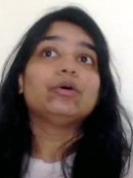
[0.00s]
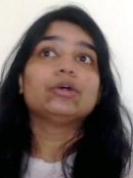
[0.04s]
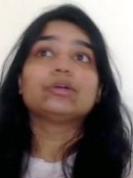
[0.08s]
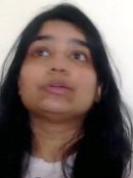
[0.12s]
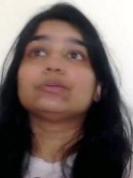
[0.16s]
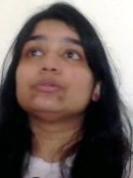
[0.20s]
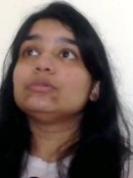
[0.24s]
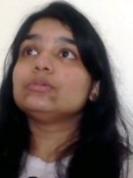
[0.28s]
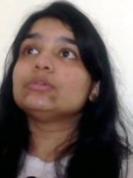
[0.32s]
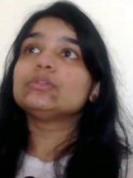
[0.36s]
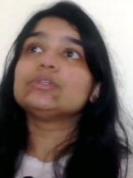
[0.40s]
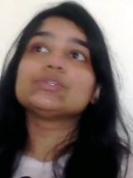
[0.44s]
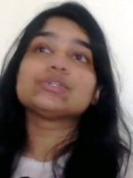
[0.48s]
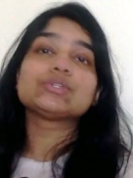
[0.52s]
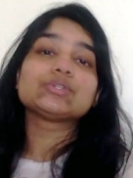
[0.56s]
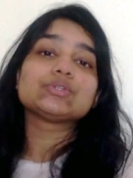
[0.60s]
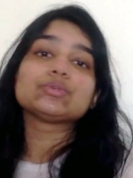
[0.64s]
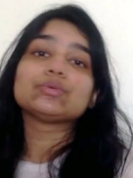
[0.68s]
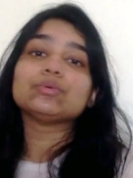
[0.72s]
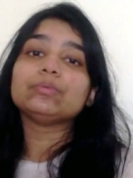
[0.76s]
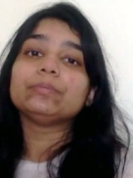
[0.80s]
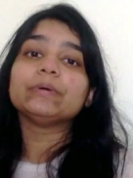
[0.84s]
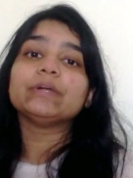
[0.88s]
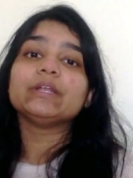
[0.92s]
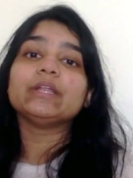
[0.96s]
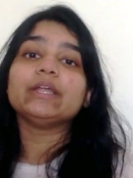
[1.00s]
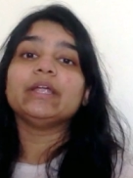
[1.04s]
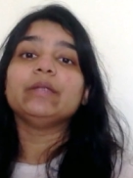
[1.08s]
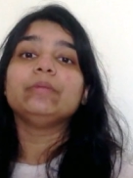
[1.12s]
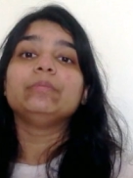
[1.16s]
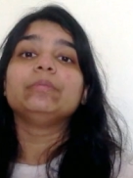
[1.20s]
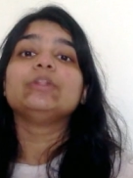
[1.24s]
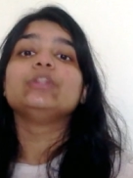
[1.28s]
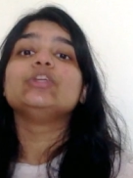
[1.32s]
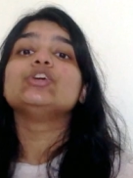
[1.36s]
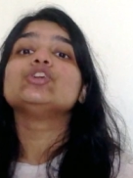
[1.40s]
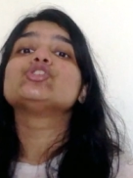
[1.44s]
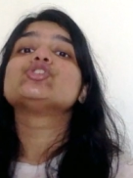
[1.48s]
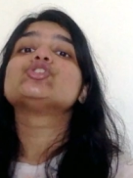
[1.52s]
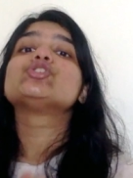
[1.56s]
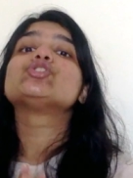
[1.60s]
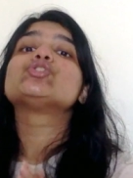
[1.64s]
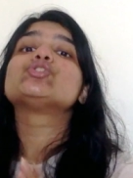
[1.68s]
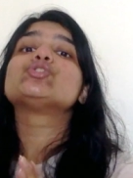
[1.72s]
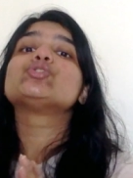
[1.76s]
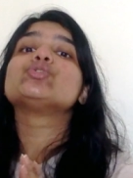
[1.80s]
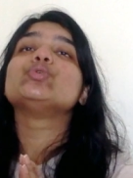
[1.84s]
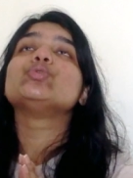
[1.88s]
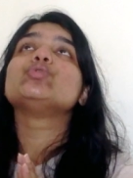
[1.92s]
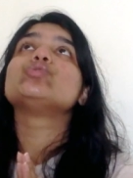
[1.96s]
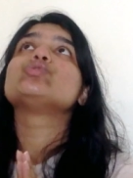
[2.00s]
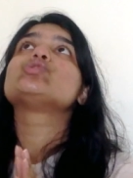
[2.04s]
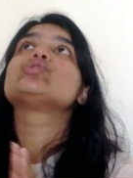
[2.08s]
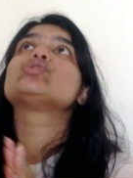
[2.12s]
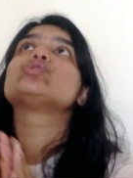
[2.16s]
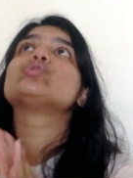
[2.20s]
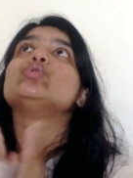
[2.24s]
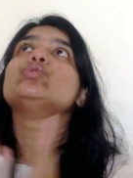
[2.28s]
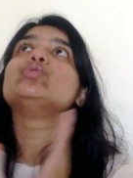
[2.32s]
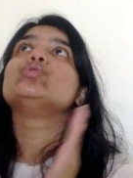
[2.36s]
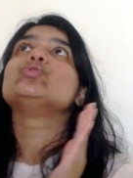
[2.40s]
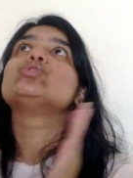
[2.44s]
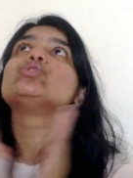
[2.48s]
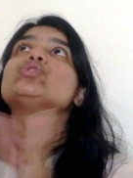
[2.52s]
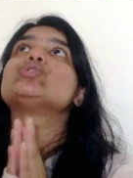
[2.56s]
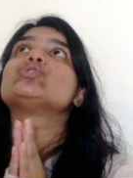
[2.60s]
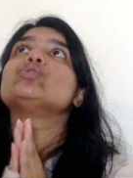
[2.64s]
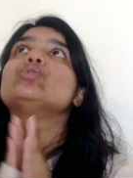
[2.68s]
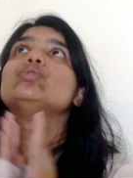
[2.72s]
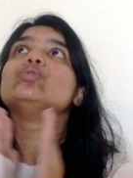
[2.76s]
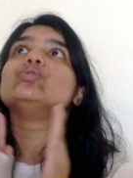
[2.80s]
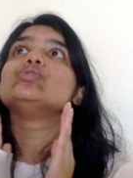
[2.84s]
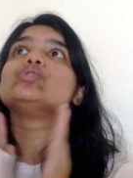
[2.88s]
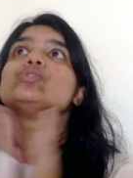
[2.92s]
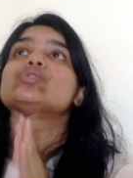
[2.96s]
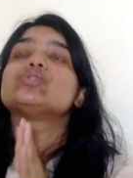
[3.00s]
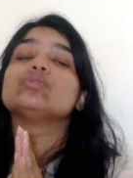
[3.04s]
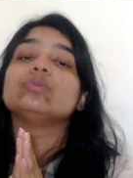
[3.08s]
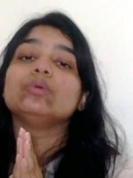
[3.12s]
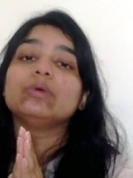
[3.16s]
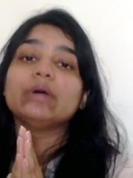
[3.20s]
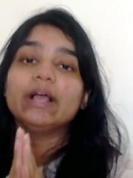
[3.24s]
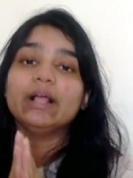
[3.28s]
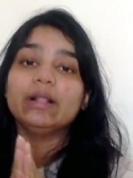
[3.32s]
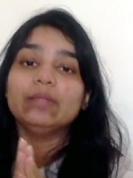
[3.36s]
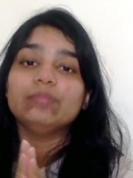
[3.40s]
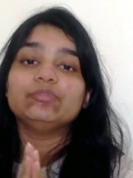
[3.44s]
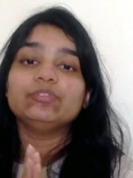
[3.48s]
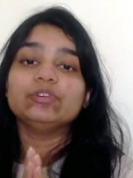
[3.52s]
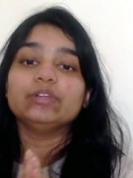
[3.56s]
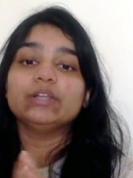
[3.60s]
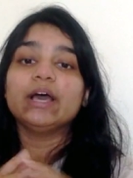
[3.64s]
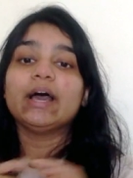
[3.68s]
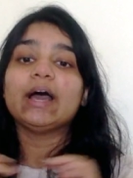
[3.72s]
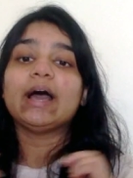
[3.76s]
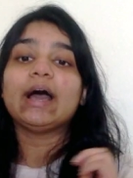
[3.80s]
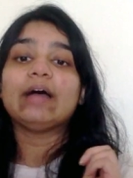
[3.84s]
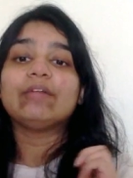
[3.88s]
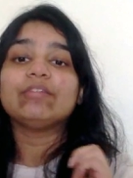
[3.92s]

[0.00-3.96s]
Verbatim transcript: I got to know this super late, but they're so, so, so, so so helpful.